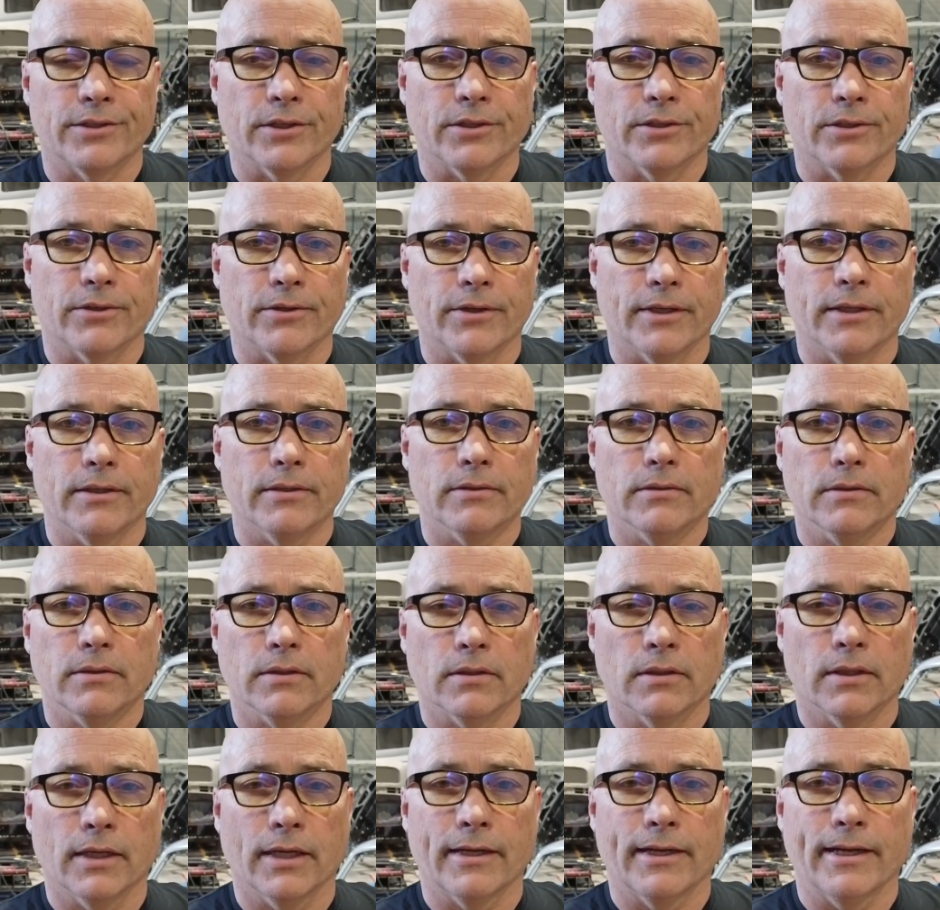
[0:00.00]
Underground.
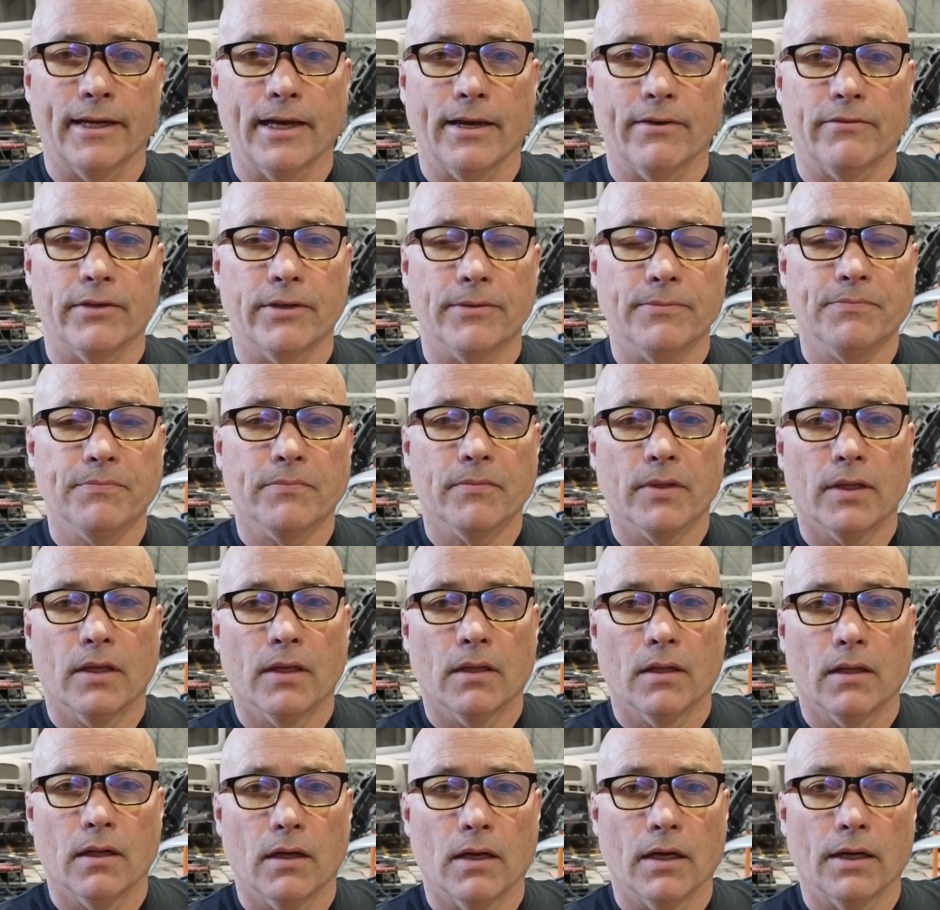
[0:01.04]
Glad to have you.
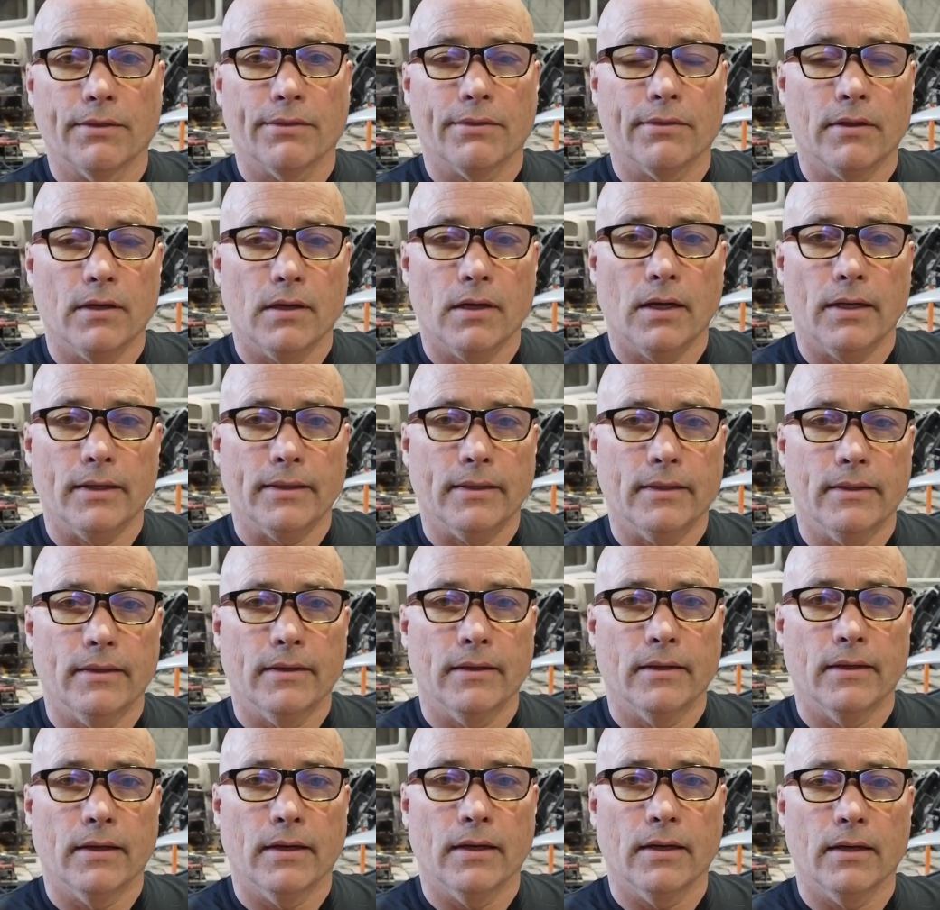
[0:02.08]
I thought
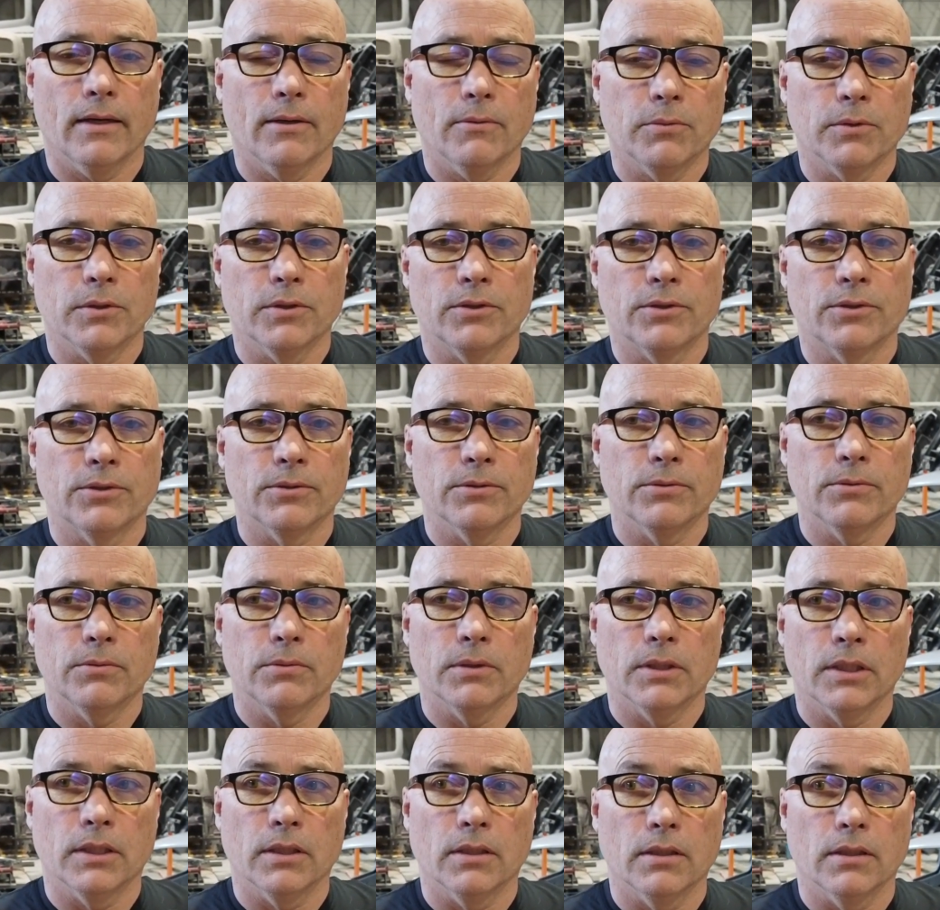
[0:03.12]
I would do
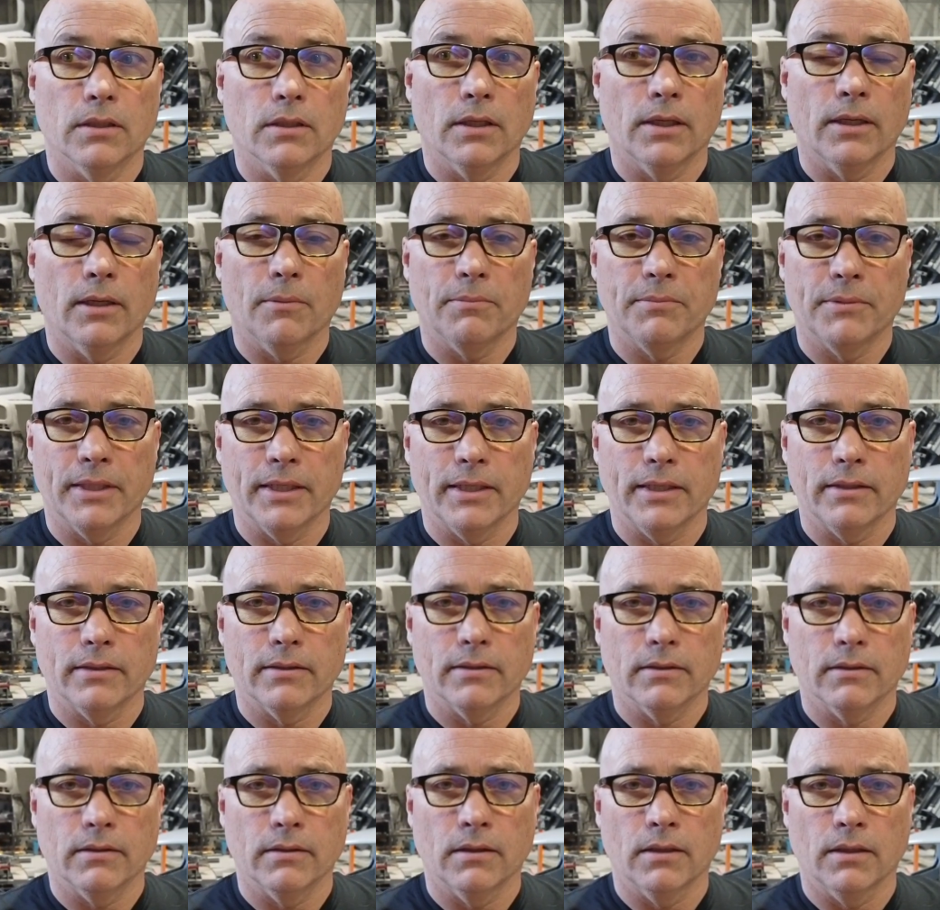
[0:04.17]
an
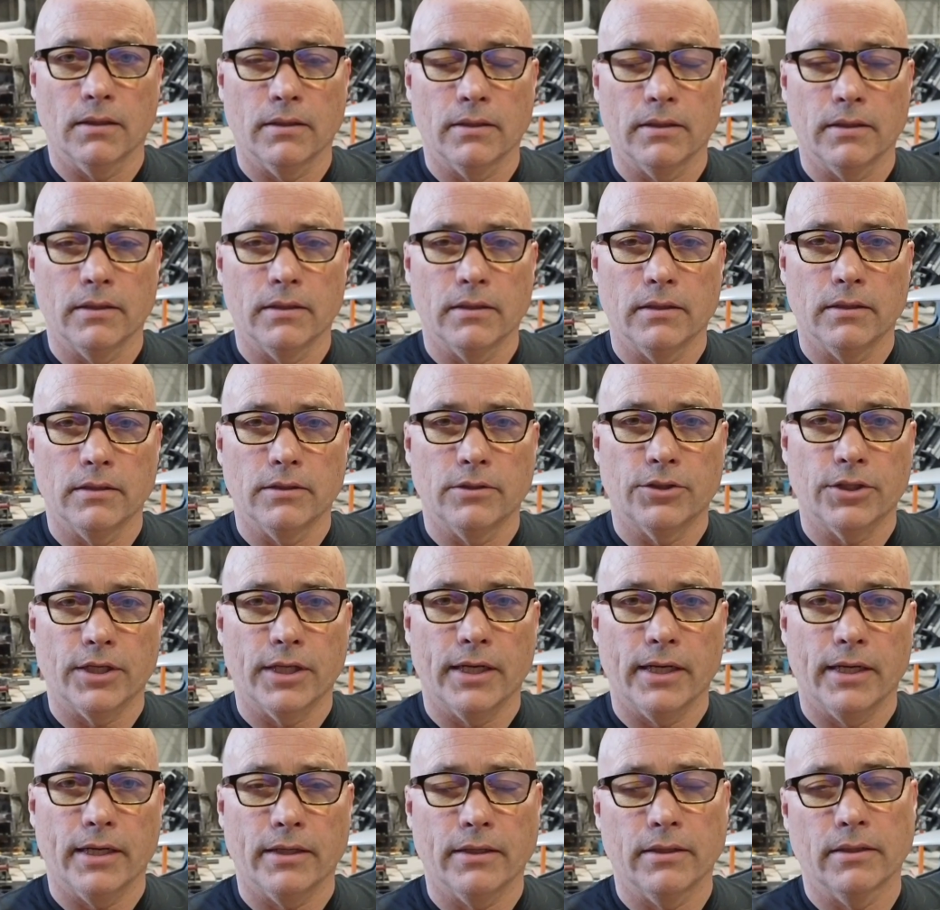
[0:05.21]
update on the
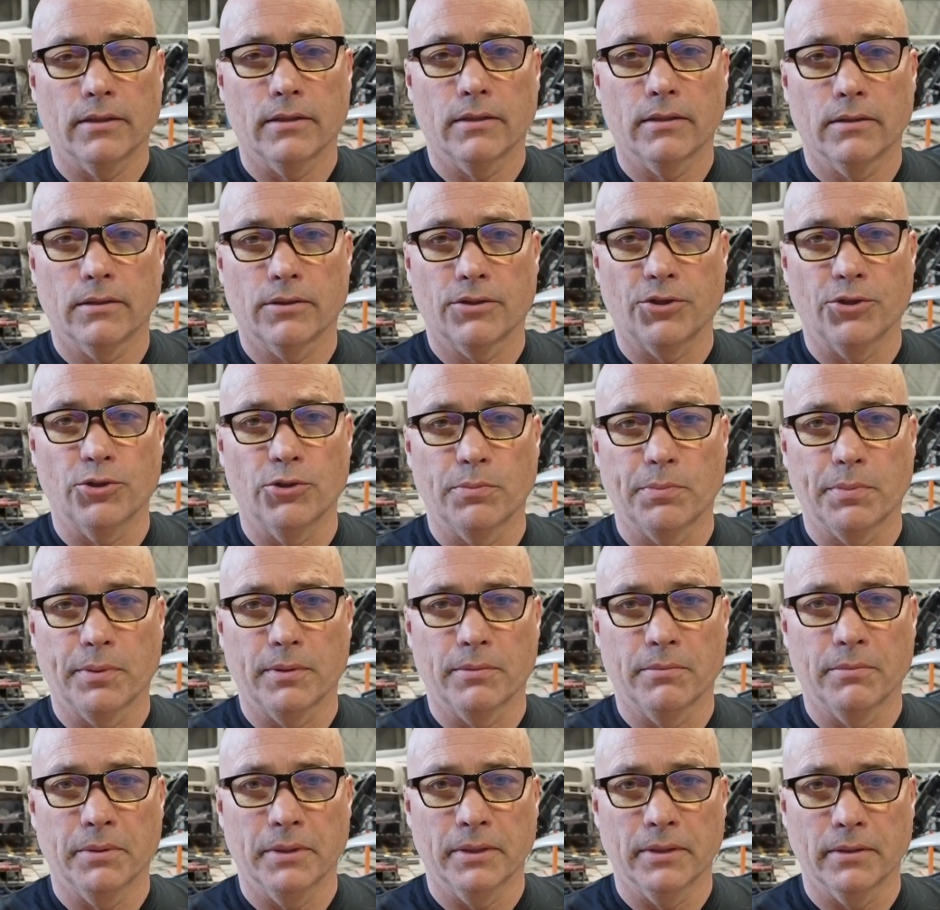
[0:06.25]
Jag coupe
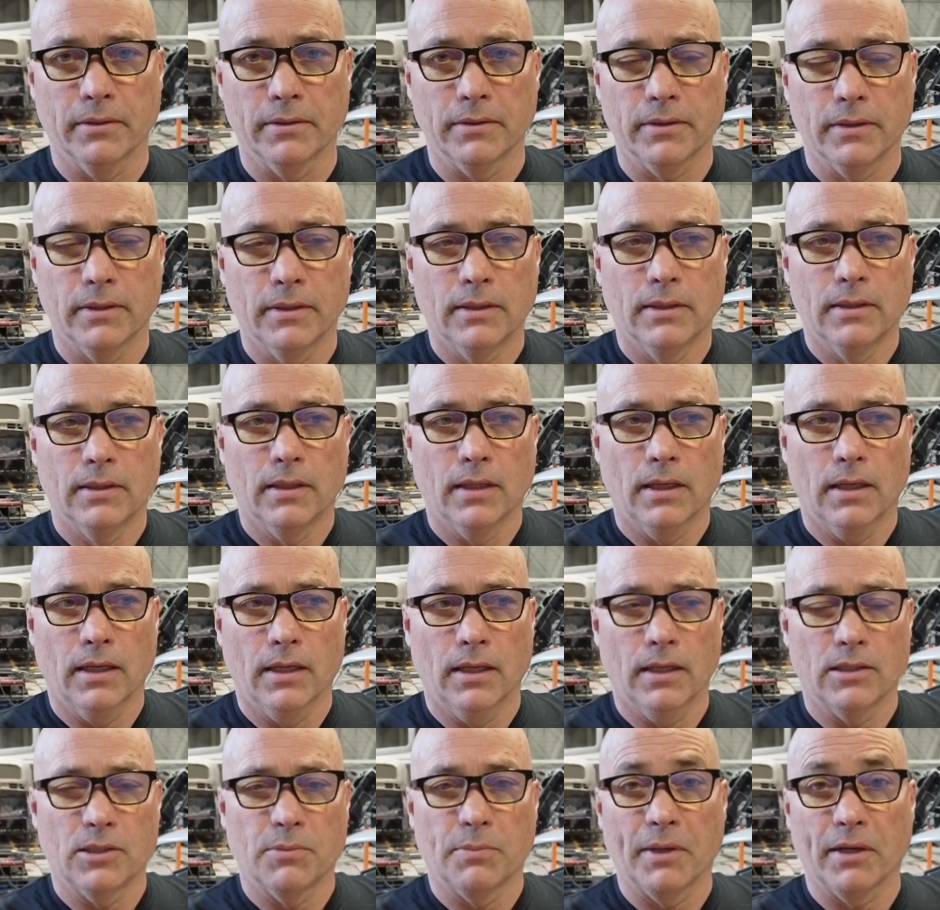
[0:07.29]
build.
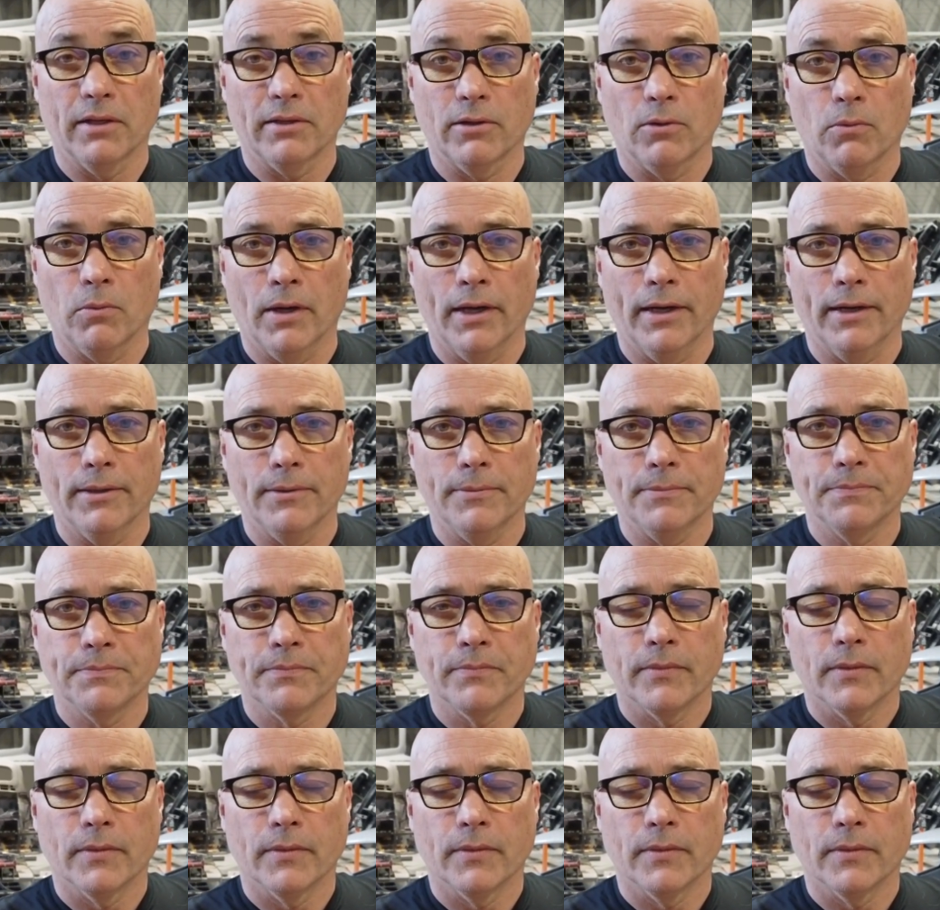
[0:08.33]
It's been a little while.